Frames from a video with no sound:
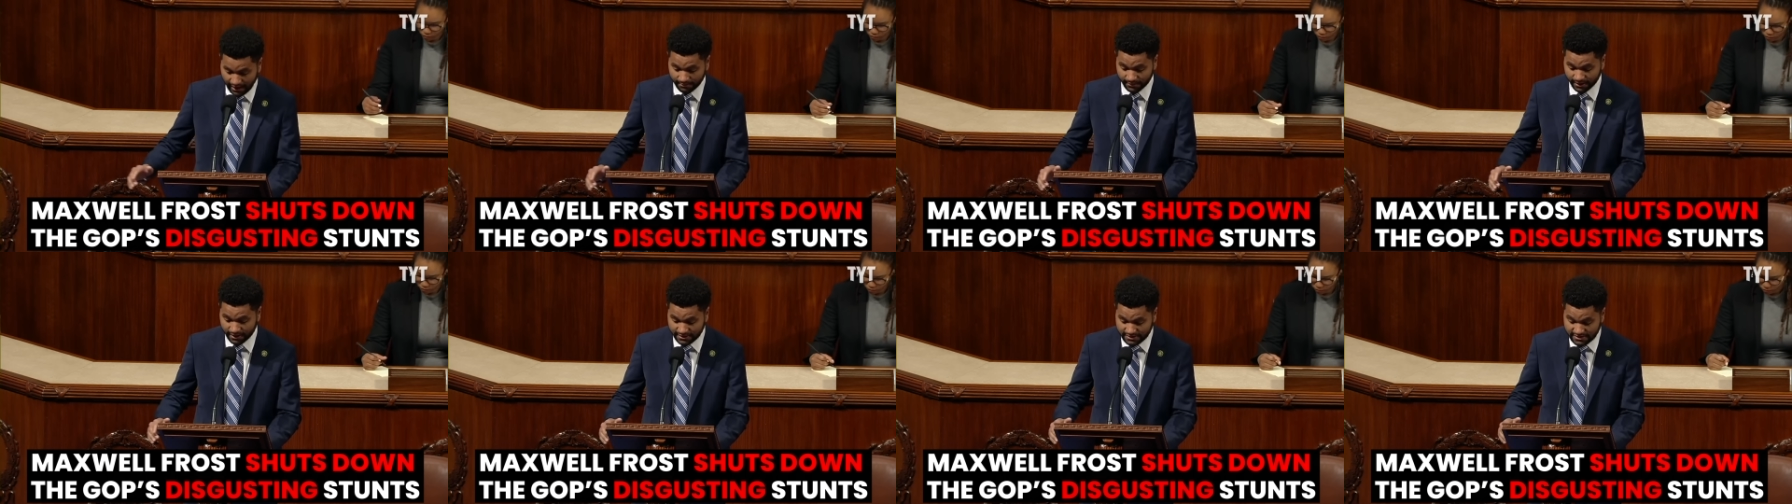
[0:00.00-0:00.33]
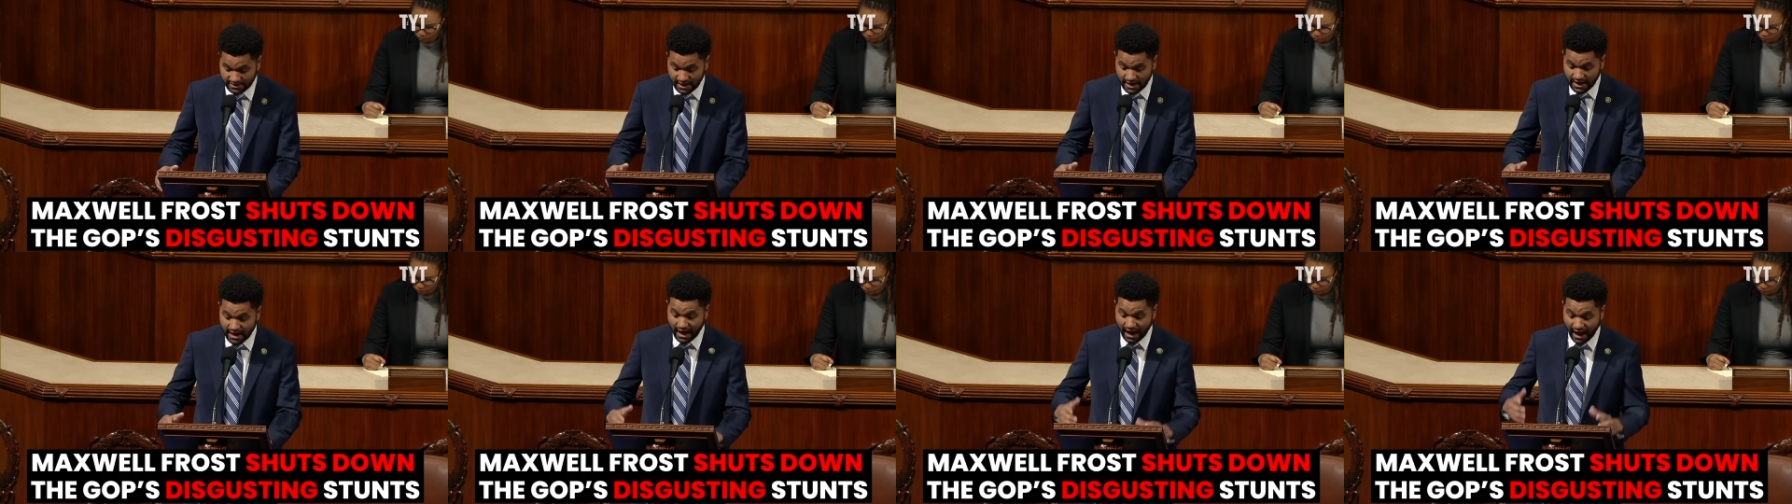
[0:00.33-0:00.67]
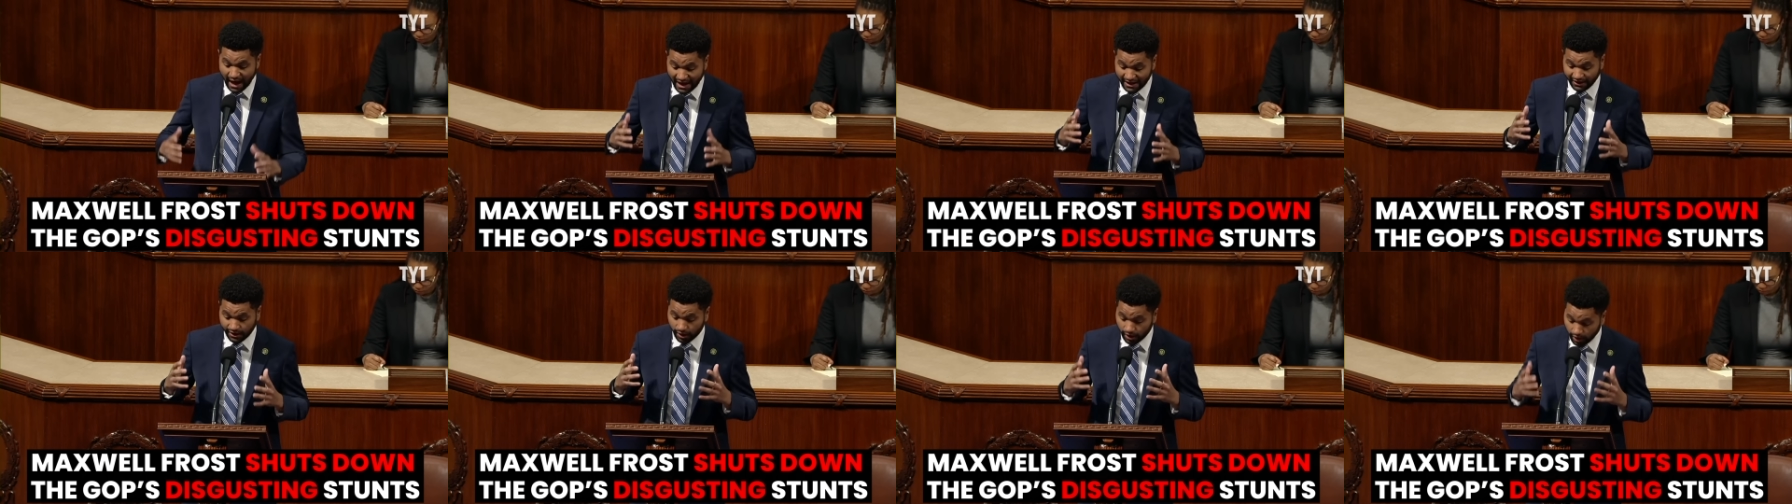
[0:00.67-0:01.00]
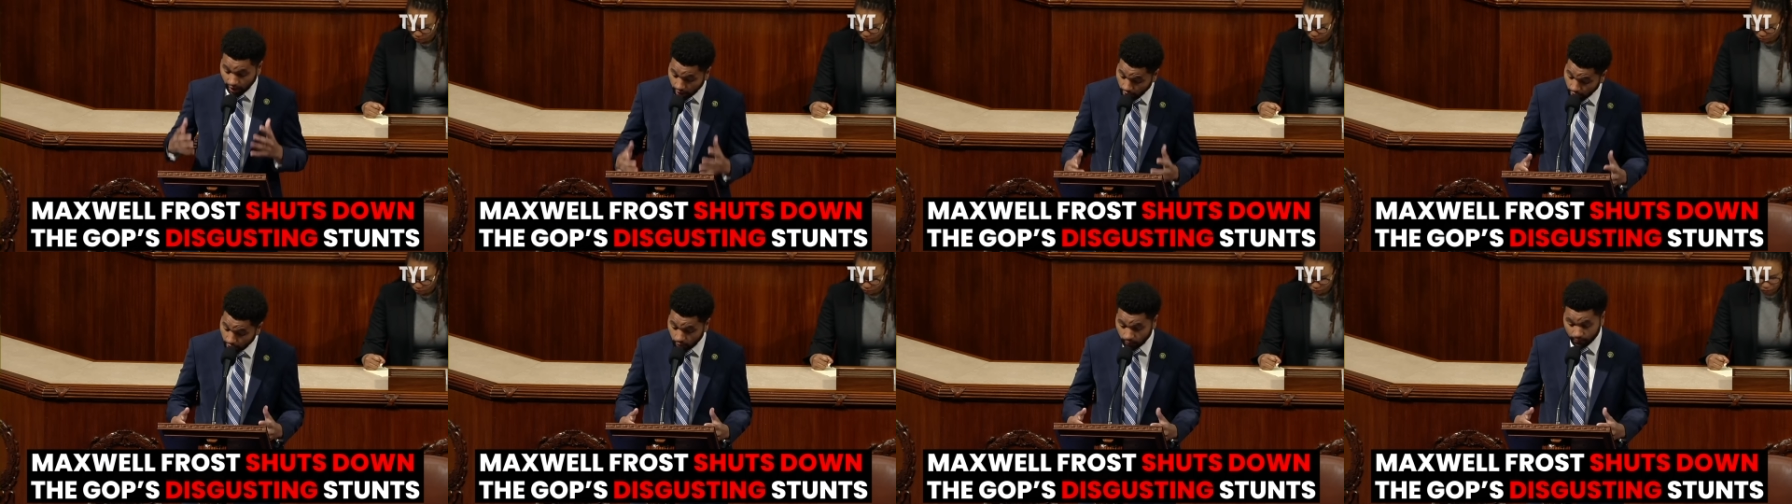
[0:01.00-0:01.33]
comments, I
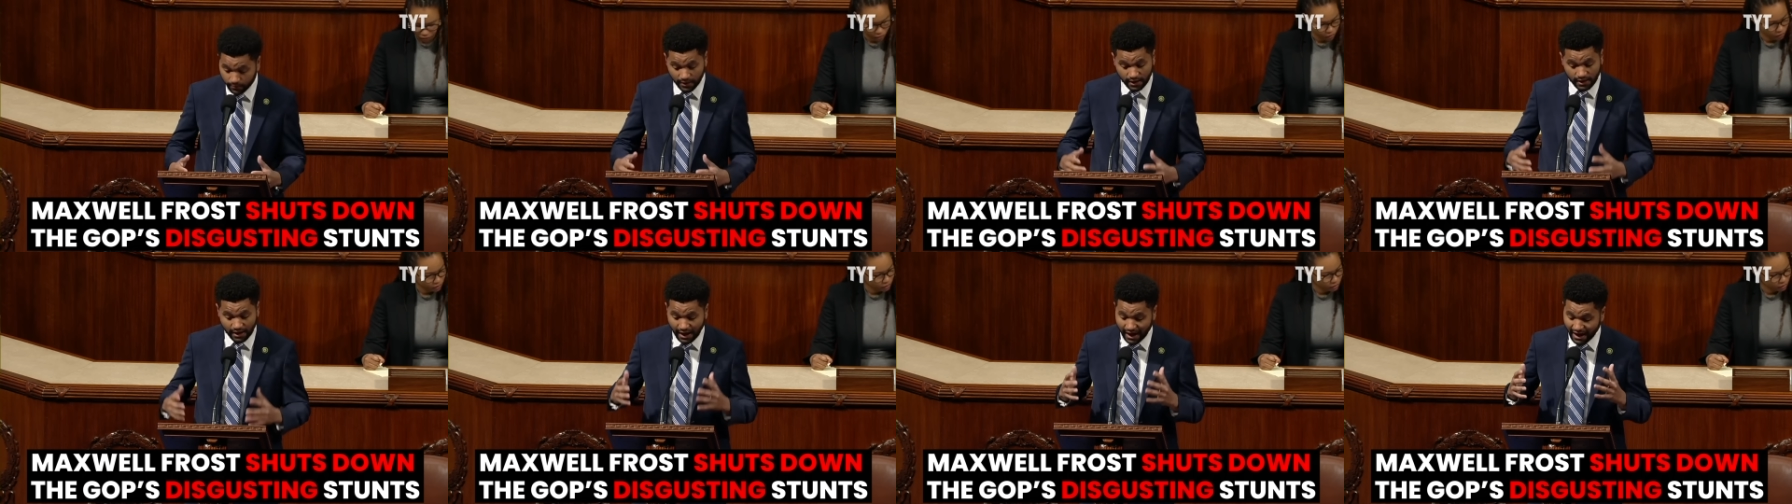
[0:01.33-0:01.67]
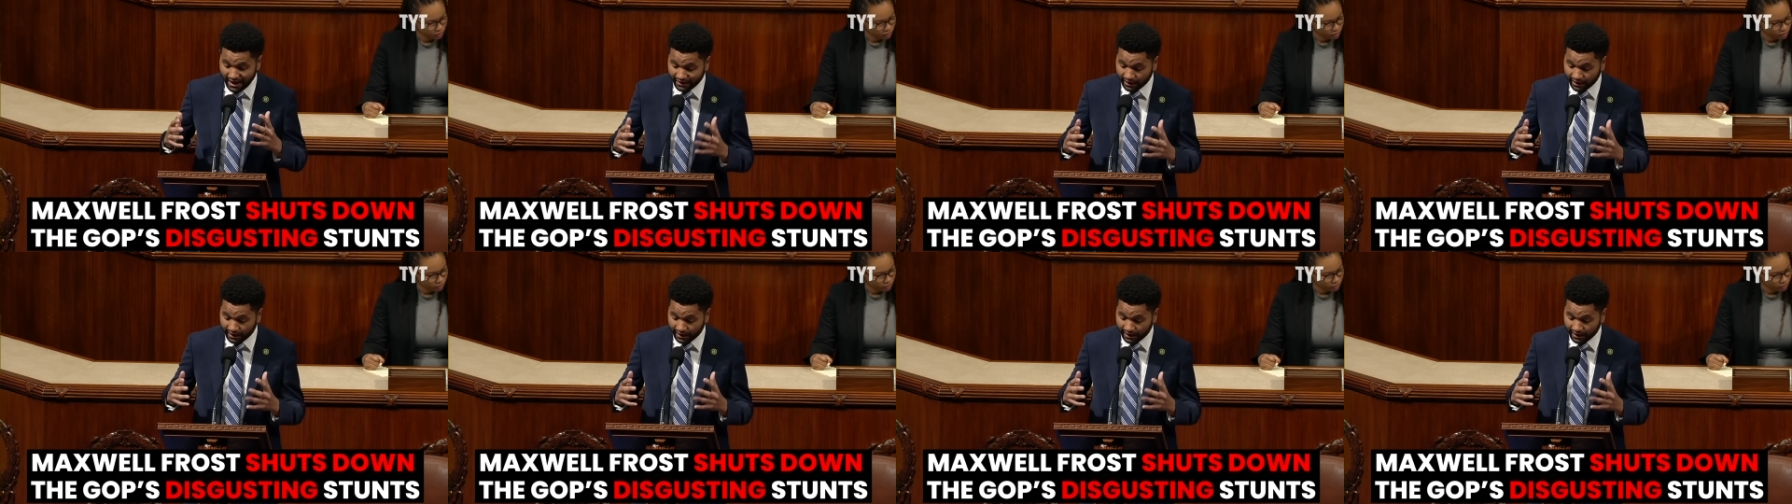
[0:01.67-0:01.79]
hope,